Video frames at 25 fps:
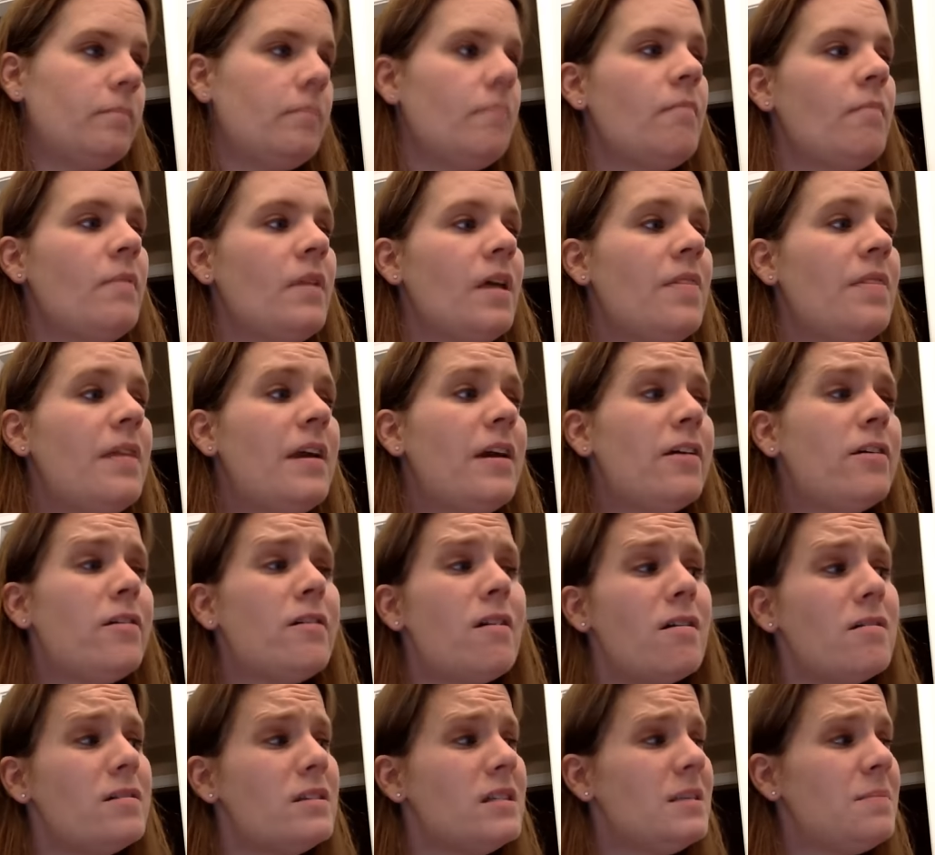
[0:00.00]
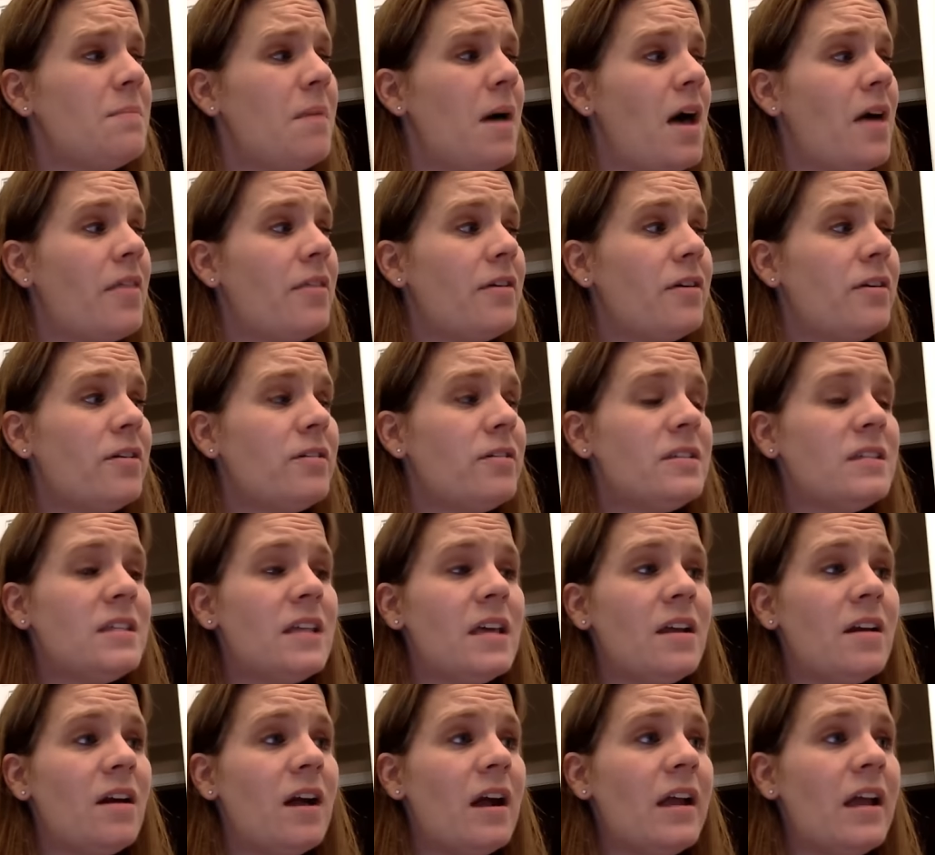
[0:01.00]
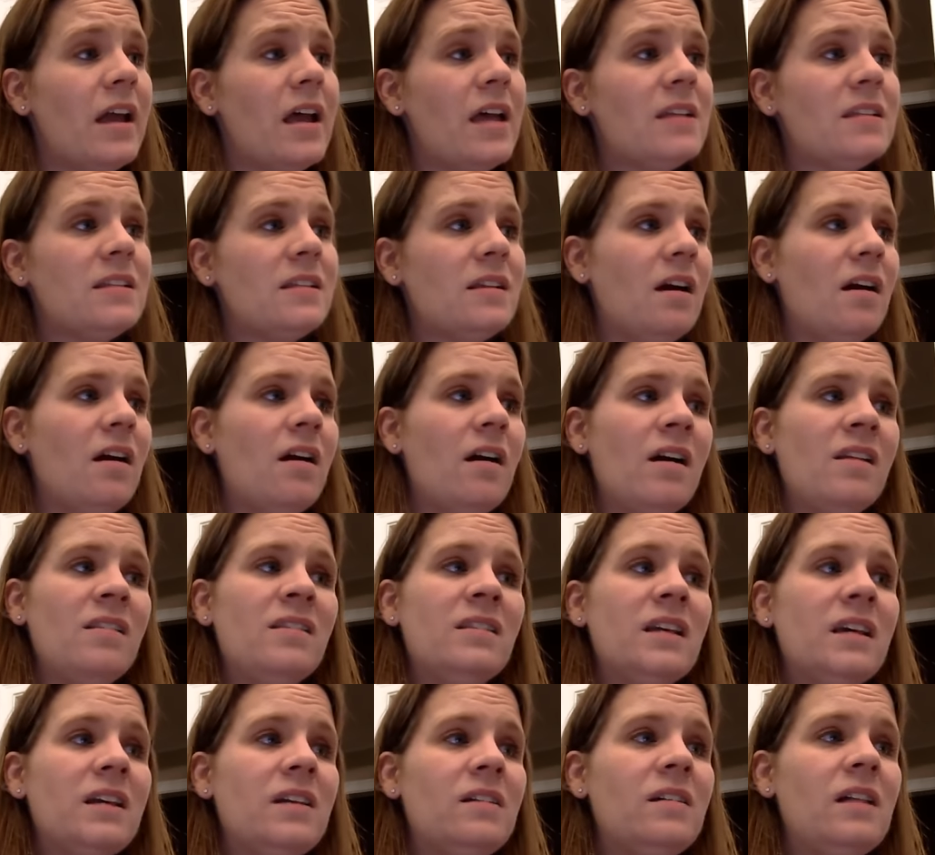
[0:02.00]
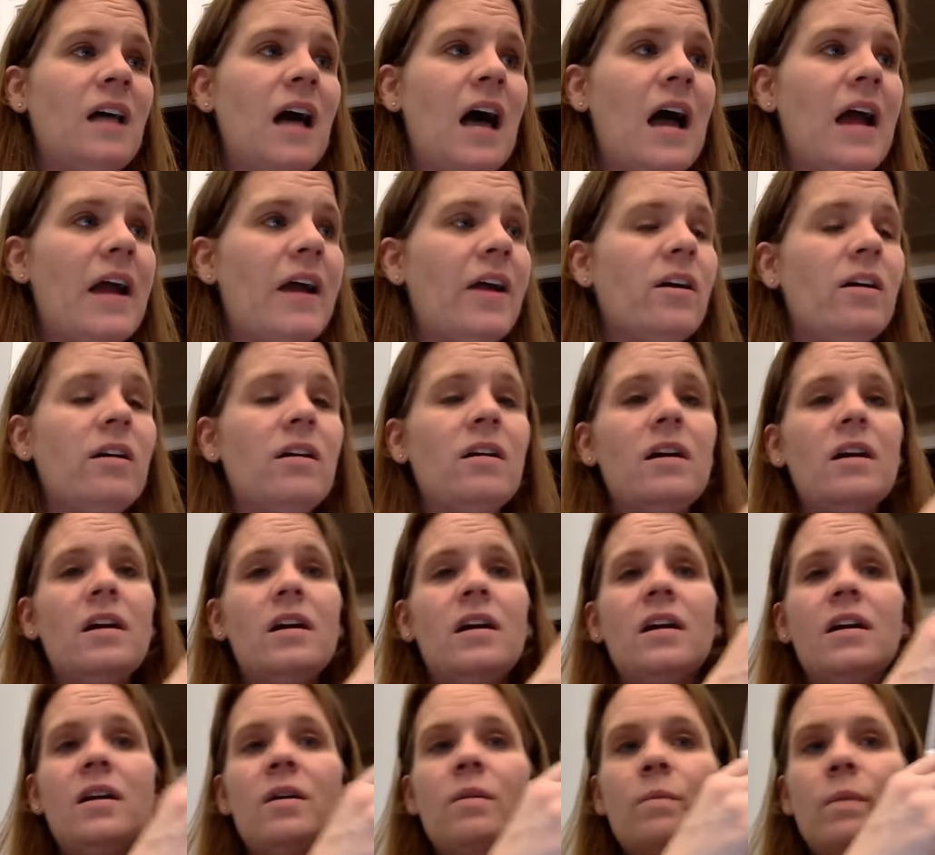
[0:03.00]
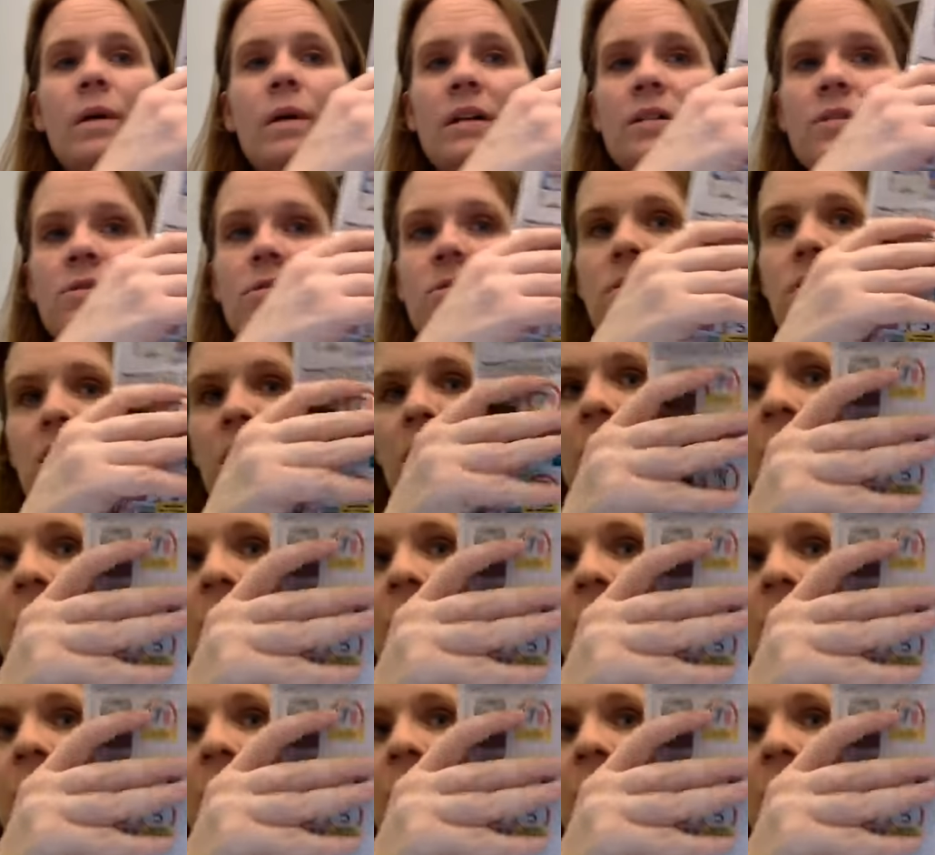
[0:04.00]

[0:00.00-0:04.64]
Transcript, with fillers: there are some others that I guess are a little higher we do a,